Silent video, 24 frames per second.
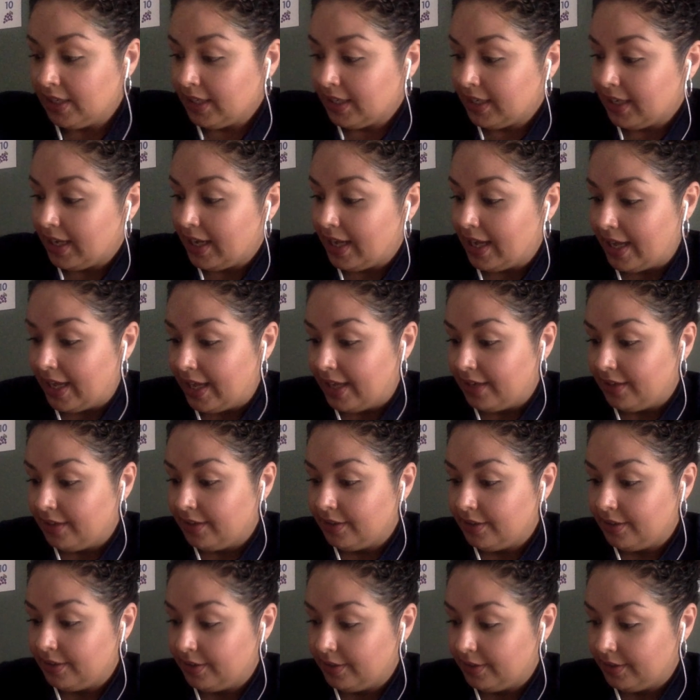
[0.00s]
to go ahead
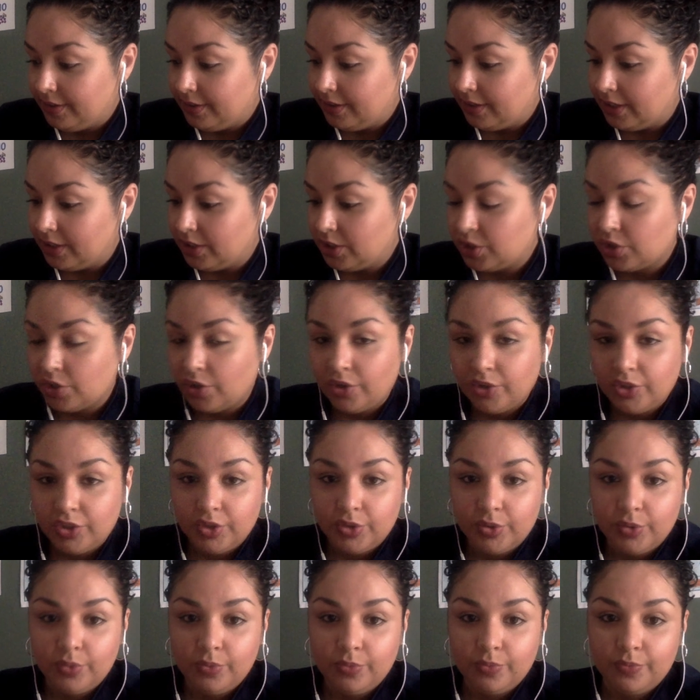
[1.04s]
and show
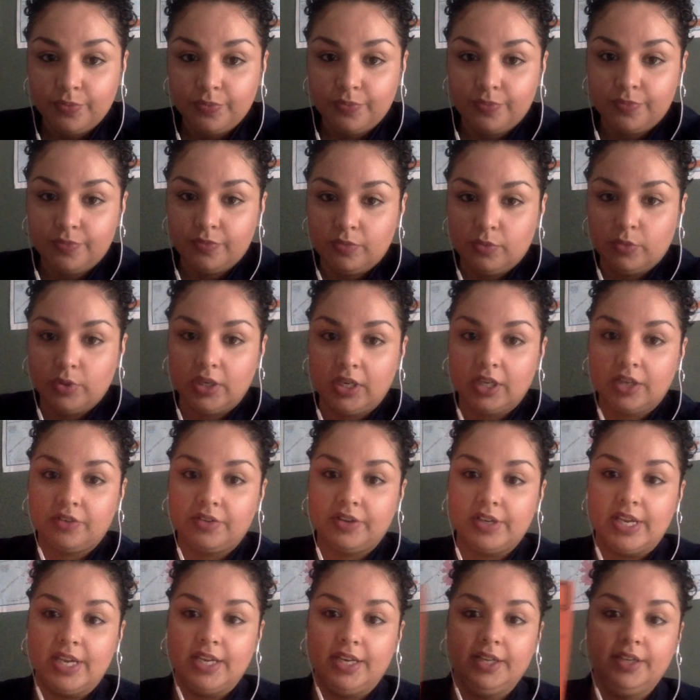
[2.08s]
you what I
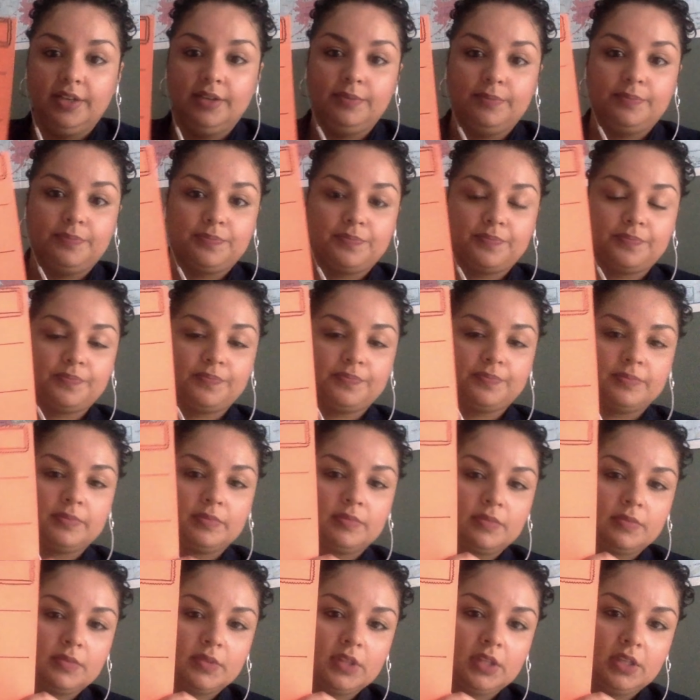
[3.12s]
created.
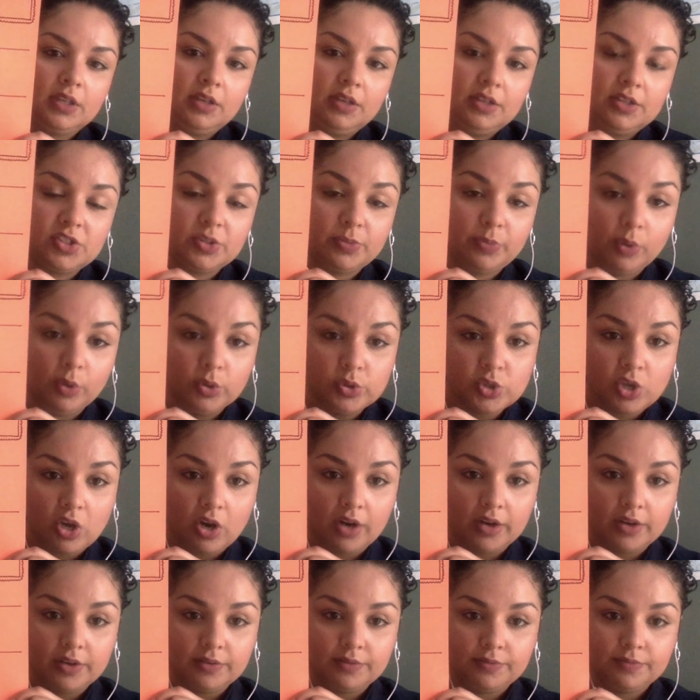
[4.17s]
It's a
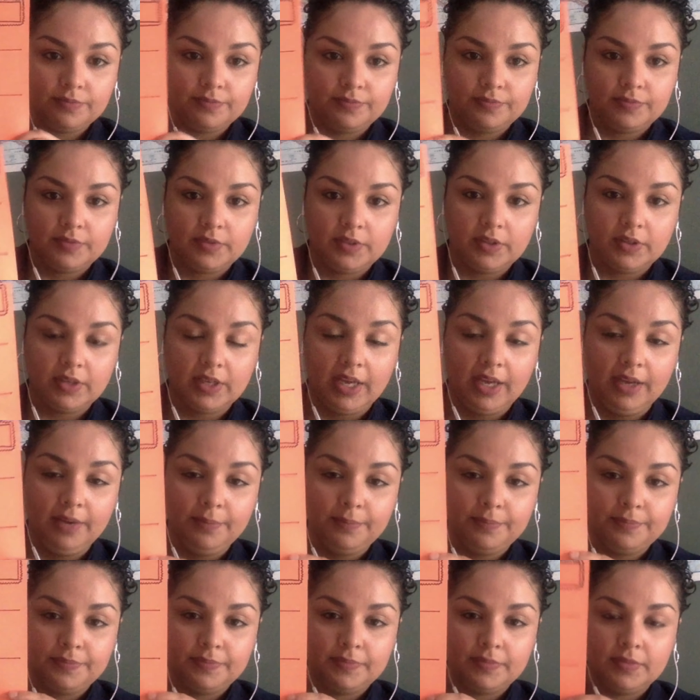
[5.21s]
postcard. Okay,
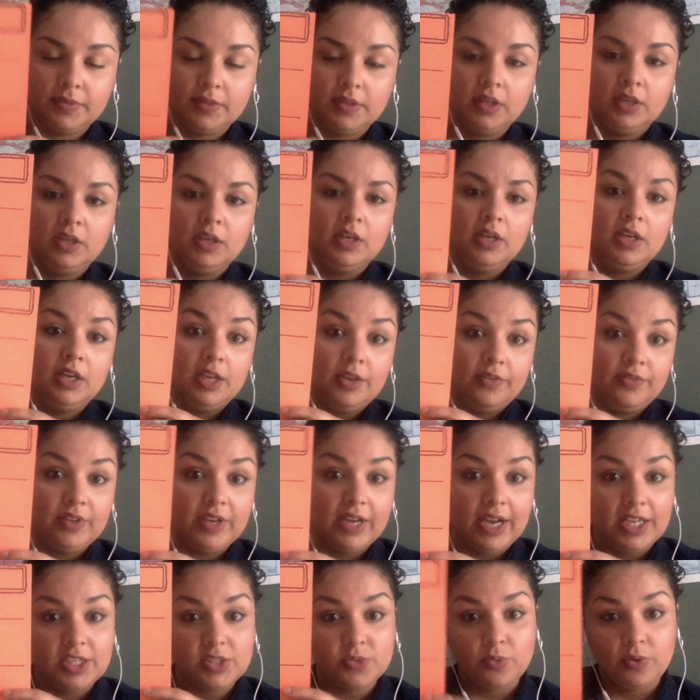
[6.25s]
if you
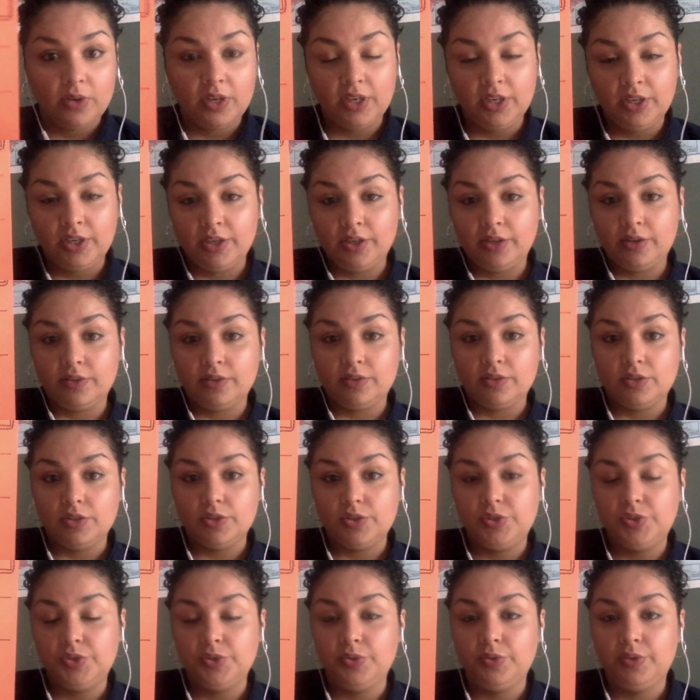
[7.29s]
guys want to
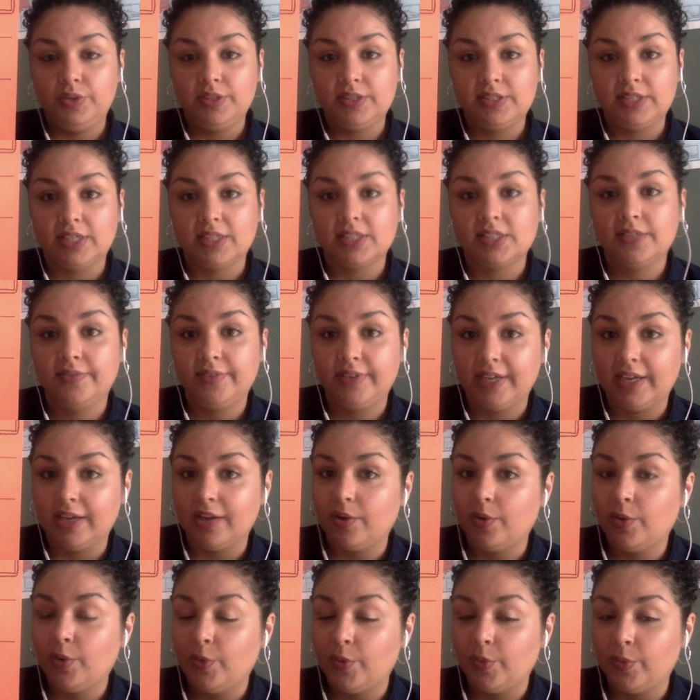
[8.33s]
do this activity at
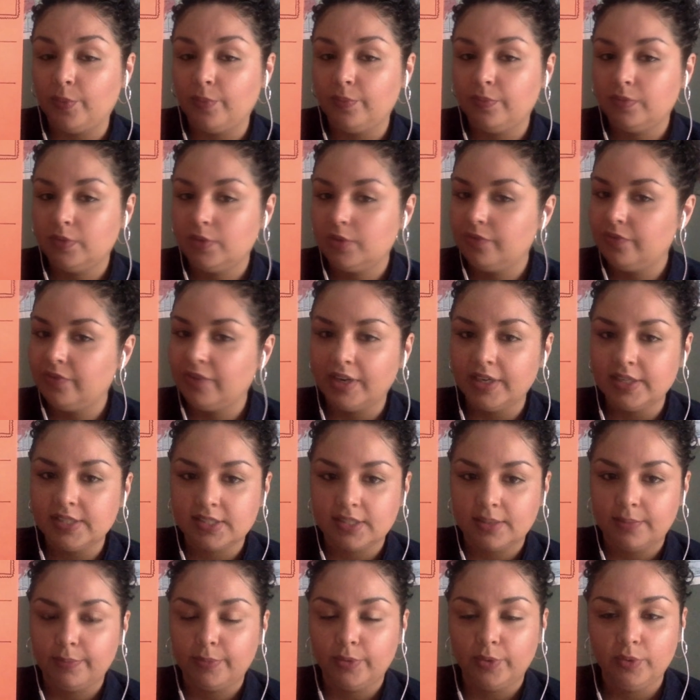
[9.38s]
home, very
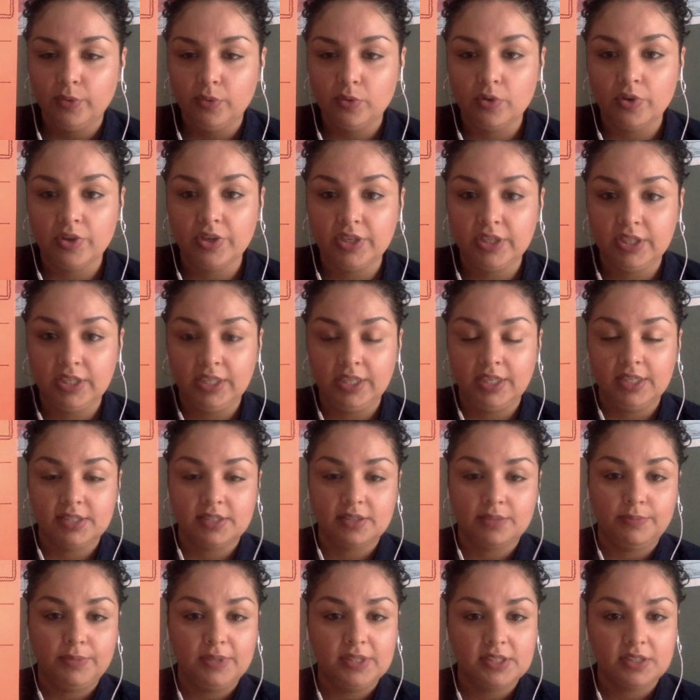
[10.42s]
simple. All you need is a
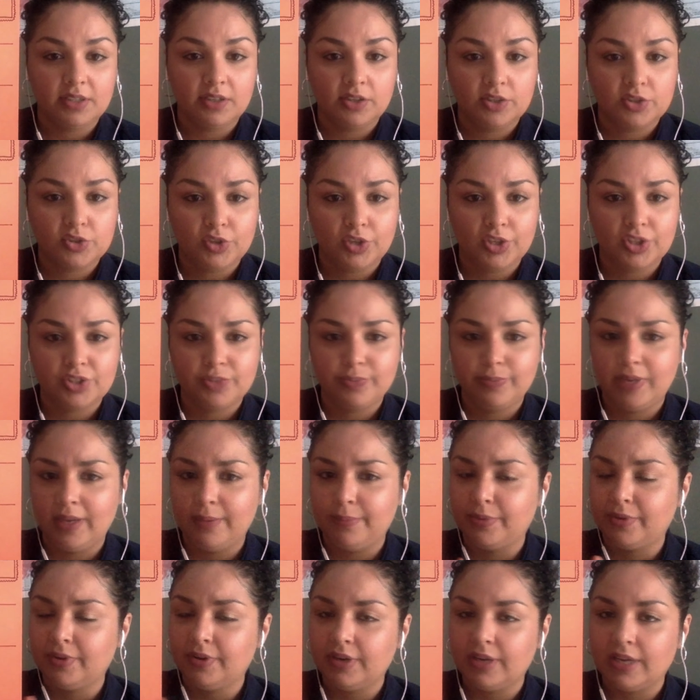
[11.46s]
piece of construction
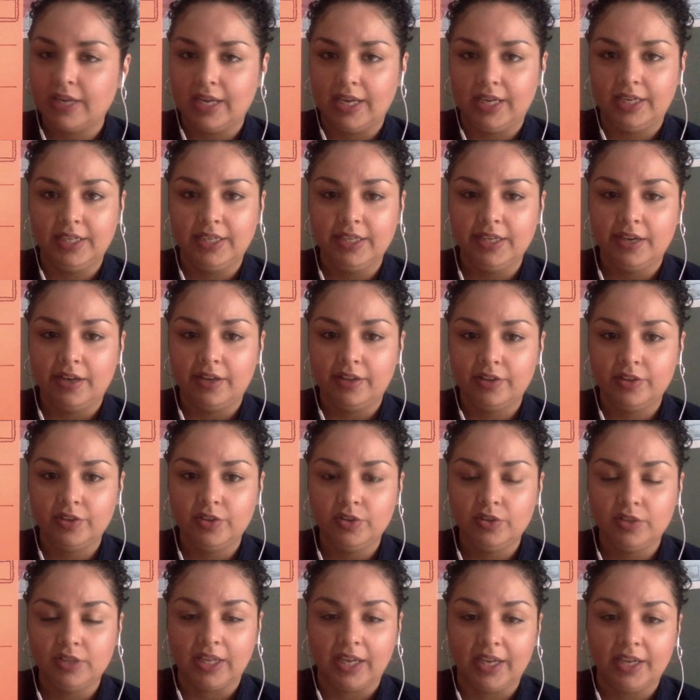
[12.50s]
paper, any color
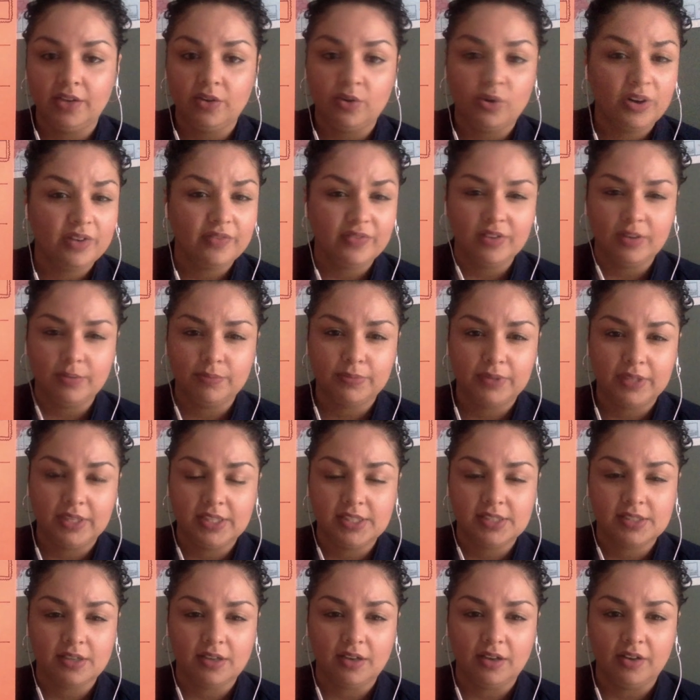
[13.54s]
you'd like, or even a
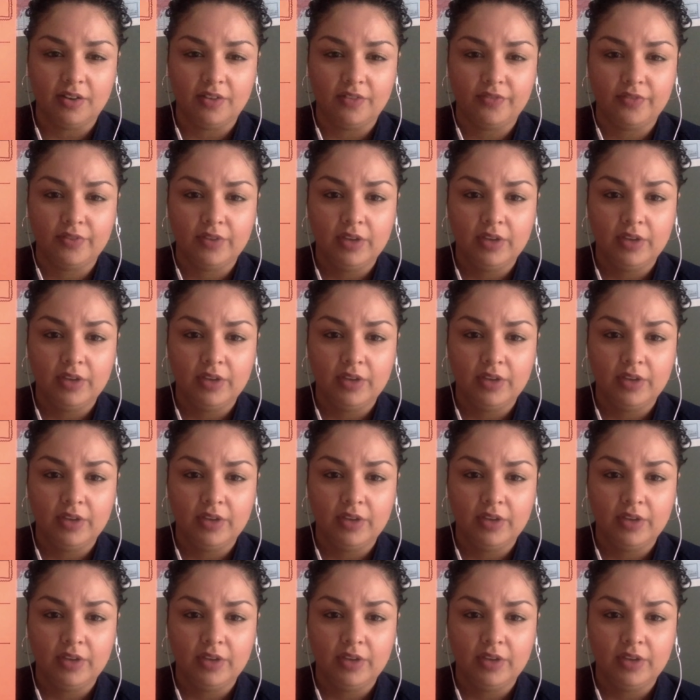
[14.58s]
piece of,